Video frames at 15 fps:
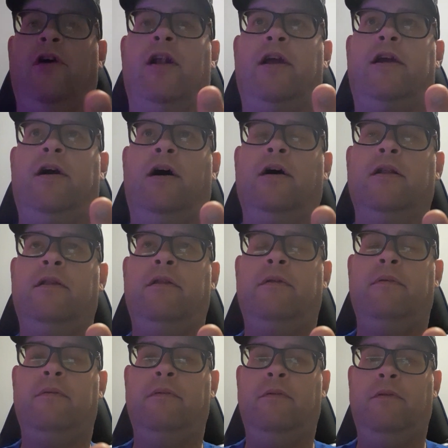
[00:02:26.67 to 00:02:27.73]
not a cunt.
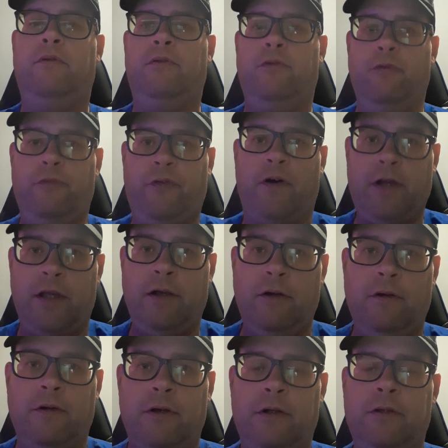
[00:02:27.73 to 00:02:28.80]
You fucking
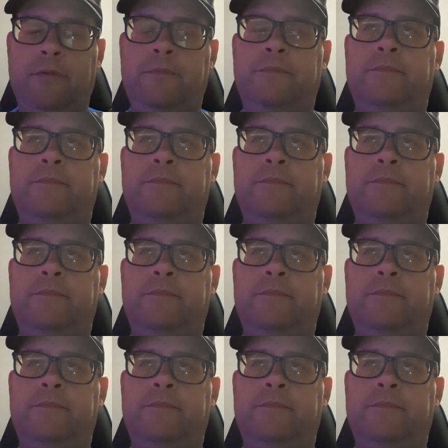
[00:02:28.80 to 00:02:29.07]
are.